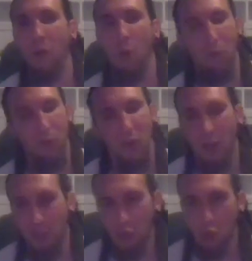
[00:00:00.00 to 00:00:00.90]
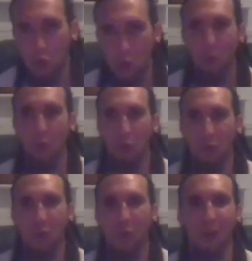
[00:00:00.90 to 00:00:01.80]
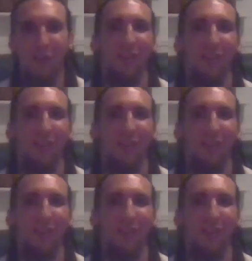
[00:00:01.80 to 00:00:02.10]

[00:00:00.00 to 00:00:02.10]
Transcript: you're welcome back anytime to it